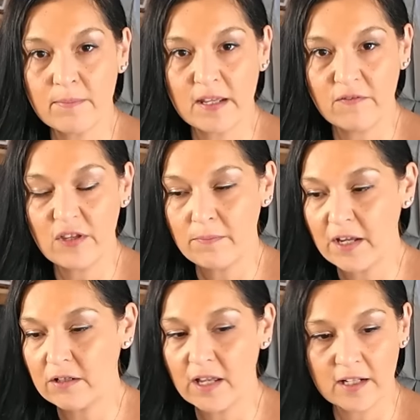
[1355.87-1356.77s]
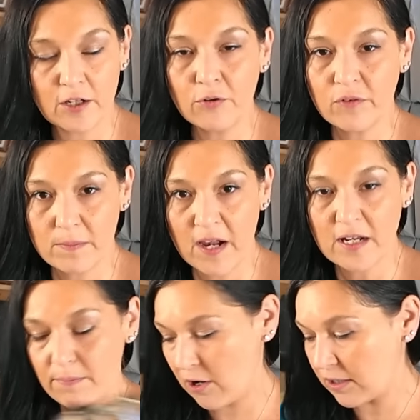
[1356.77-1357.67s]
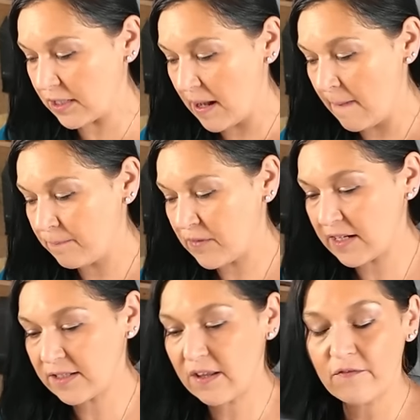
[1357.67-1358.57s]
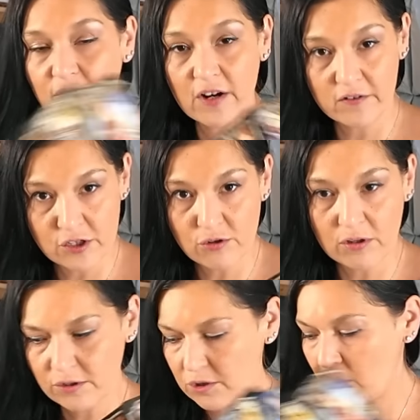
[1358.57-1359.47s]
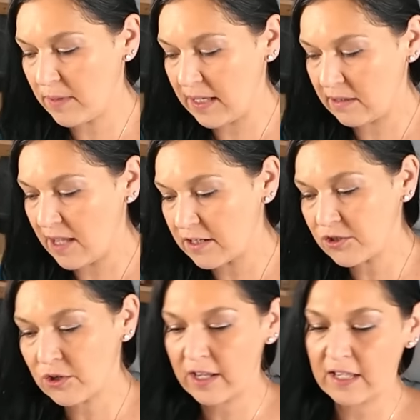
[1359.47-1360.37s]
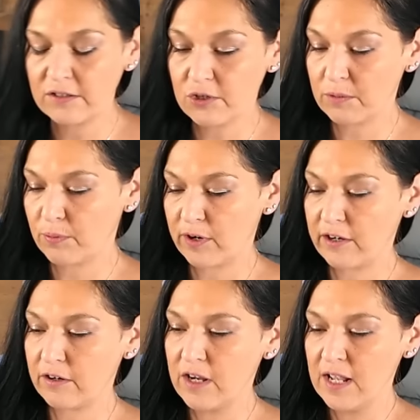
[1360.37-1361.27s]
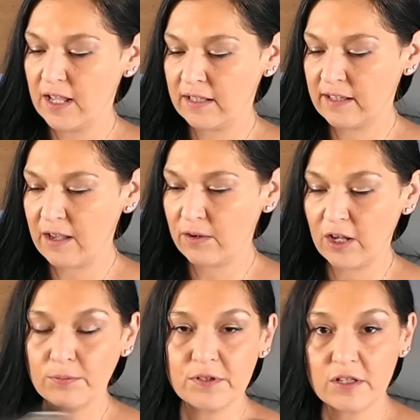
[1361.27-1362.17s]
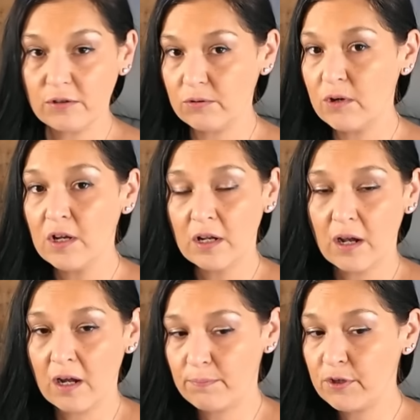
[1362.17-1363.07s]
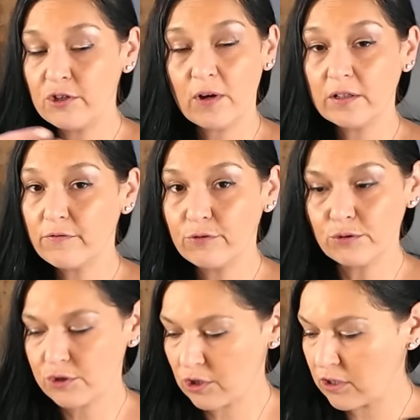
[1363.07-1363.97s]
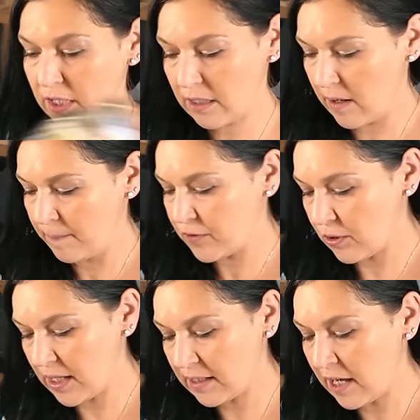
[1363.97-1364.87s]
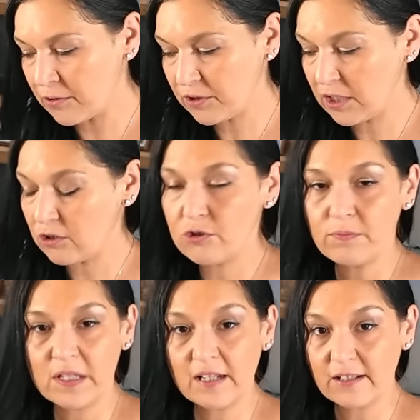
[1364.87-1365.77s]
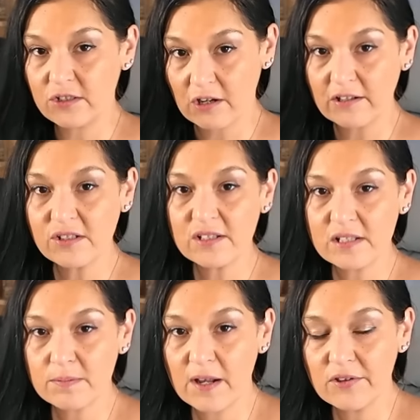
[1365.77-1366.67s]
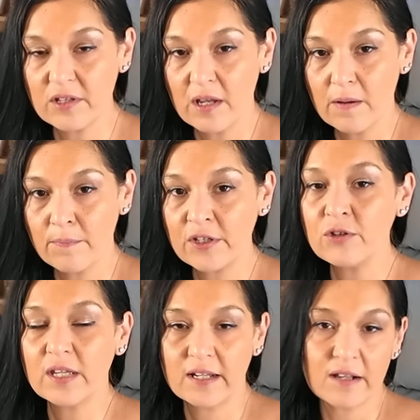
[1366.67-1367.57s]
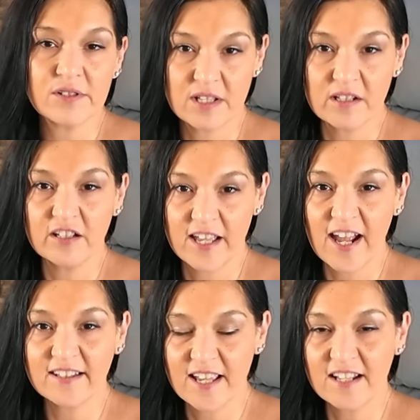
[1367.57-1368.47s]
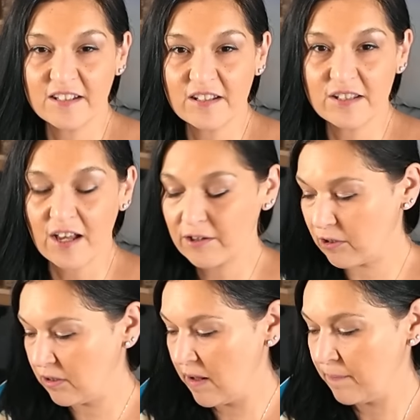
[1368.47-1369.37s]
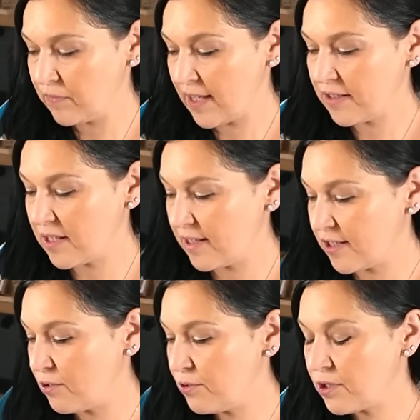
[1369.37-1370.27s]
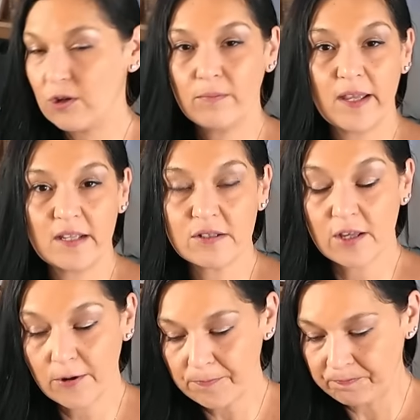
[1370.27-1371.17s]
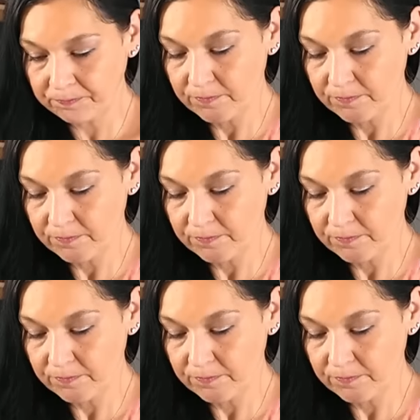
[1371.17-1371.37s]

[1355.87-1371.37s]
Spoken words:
main female, and I don't read body parts. That is a very strong soulmate. That is your answered prayer, and that helps you put you on the fool's journey. So again, I don't think the new beginning starts this month, but you can now see the light at the end of the tunnel thanks to this new soulmate. So